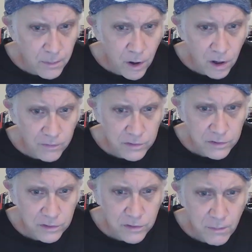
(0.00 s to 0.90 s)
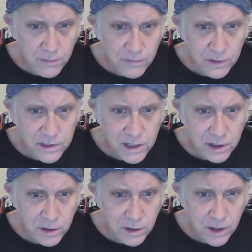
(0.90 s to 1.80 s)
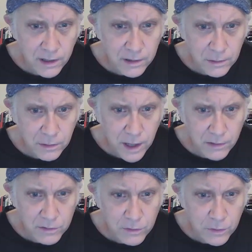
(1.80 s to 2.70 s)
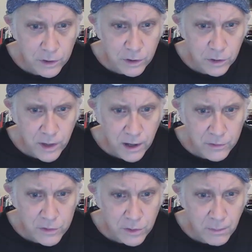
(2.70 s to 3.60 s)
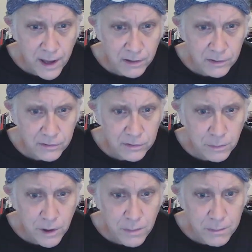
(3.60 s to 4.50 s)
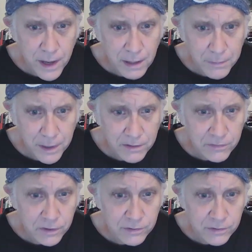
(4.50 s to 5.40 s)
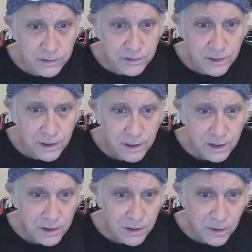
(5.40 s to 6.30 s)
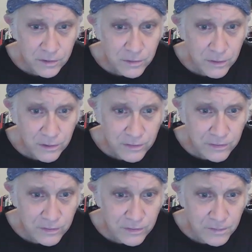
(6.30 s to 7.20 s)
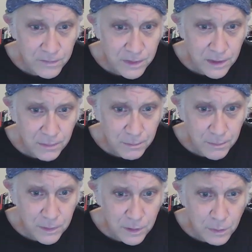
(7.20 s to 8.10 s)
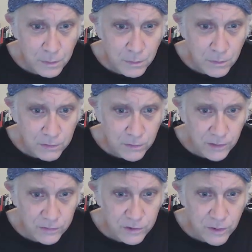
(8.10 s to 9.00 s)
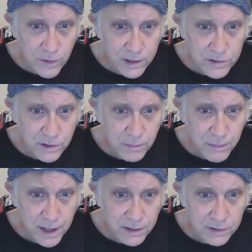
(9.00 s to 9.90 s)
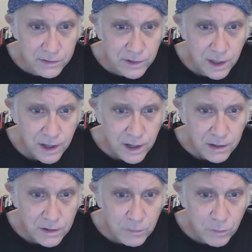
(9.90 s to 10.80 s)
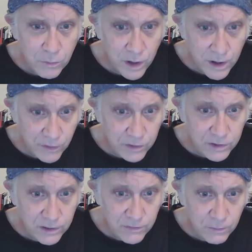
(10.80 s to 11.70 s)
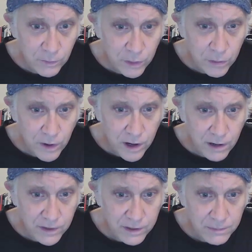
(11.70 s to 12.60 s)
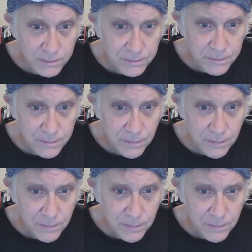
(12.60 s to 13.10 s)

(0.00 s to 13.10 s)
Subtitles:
harvested some of the deer and led to a new natural balance that brought back beavers and all sorts of new restoration of balance. The rivers even were thriving.